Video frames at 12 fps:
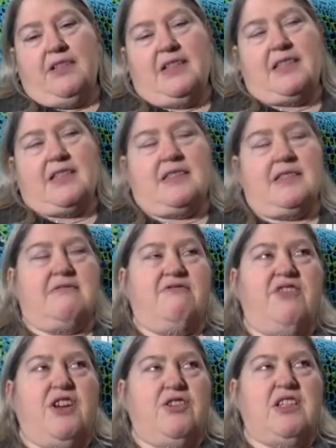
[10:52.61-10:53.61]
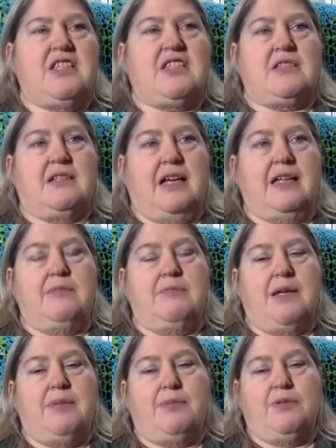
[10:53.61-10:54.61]
It's very slight
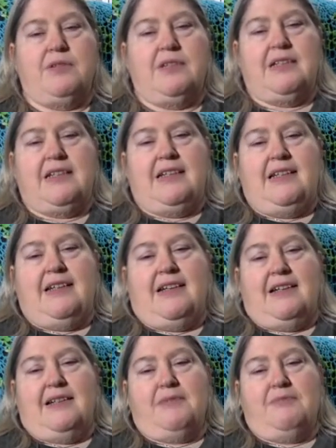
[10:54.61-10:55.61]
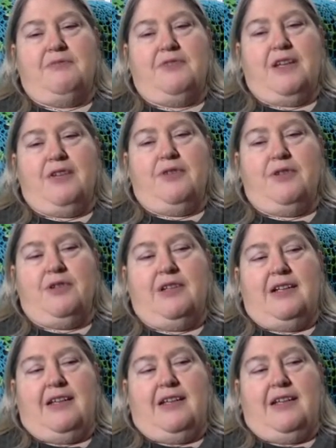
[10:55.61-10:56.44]
maple um, flavor,